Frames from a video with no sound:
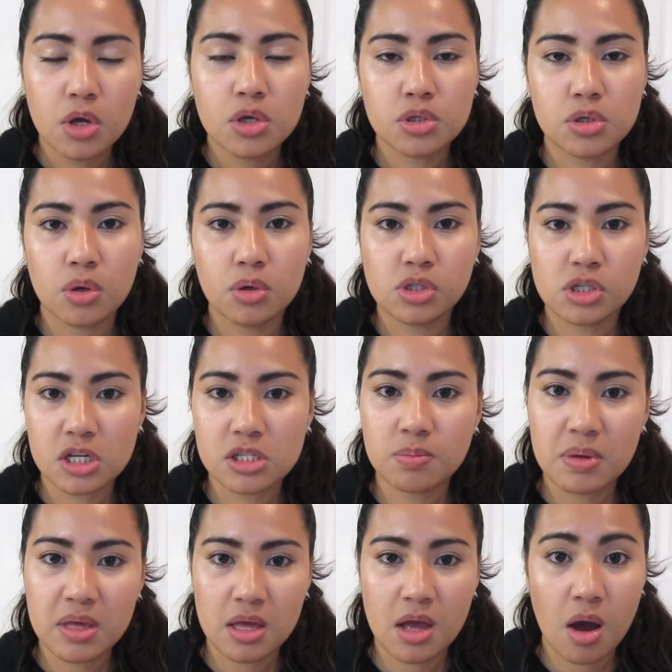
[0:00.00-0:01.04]
So just
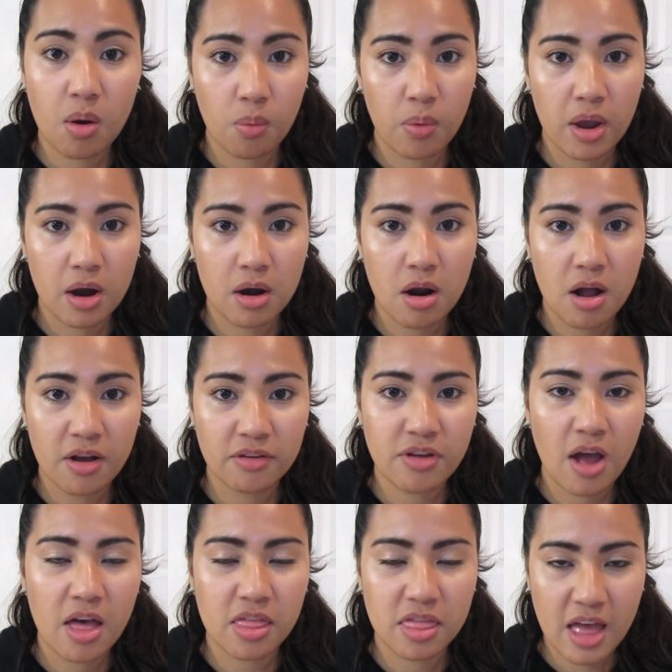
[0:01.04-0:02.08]
be aware
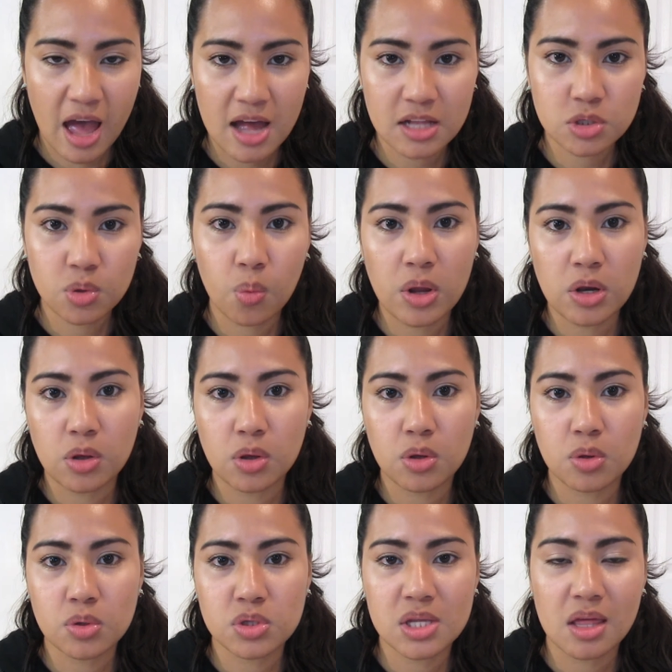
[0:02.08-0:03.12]
of that when you
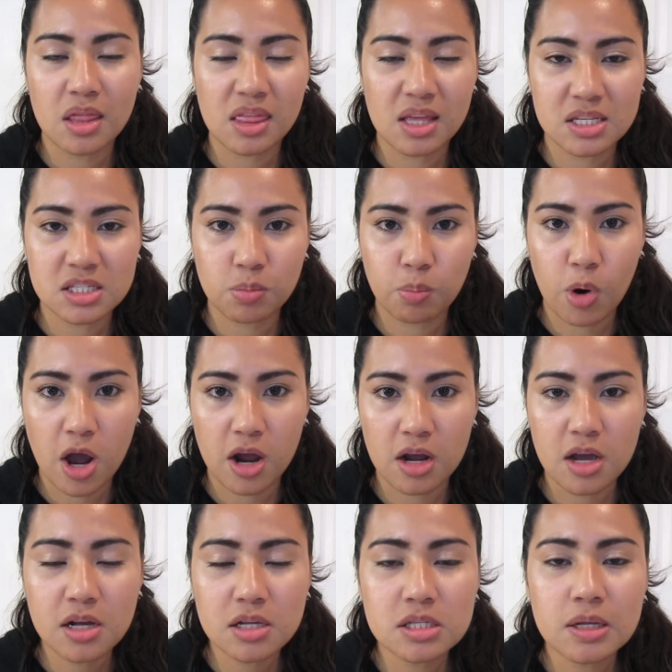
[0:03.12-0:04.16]
use these
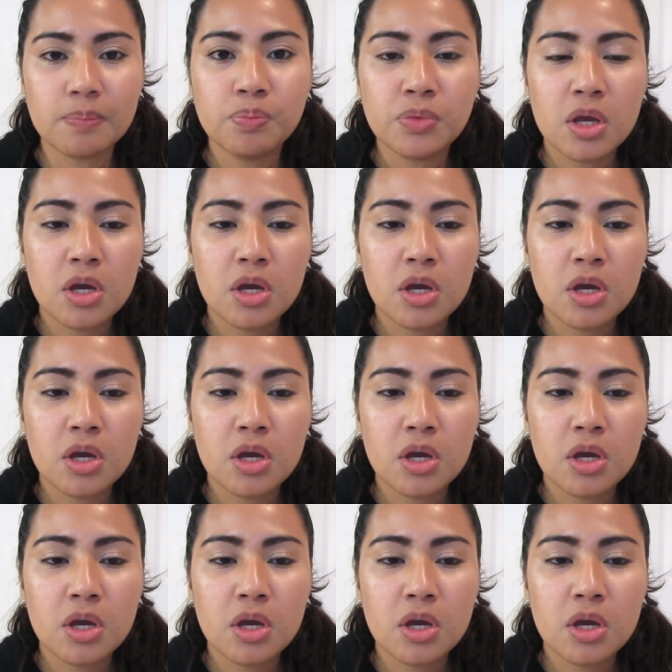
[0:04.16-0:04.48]
products.